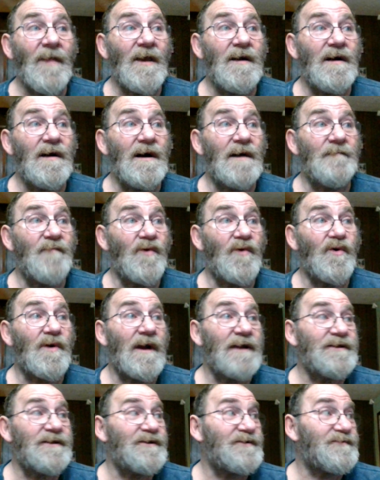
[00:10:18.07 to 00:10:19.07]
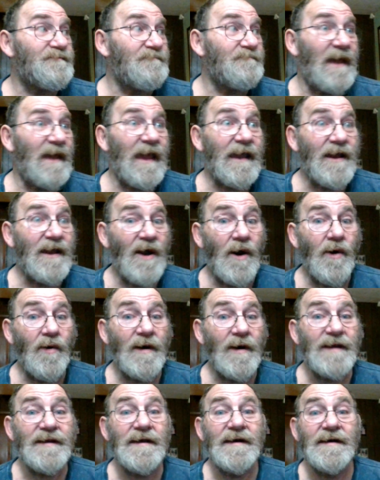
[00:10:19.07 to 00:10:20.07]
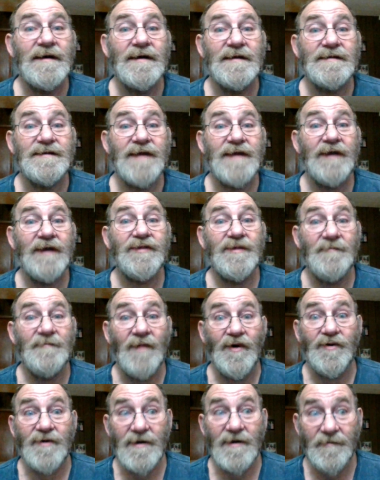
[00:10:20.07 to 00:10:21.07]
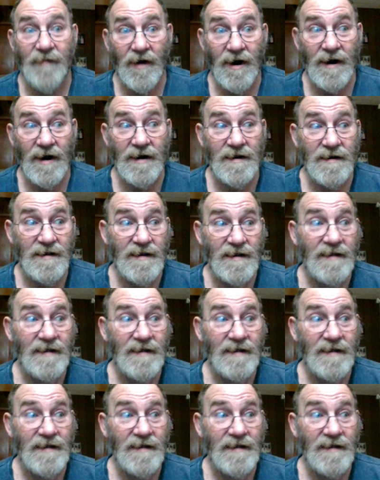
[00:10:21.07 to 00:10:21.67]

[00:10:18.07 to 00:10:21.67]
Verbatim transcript: Um, or I just may go and take the motor apart,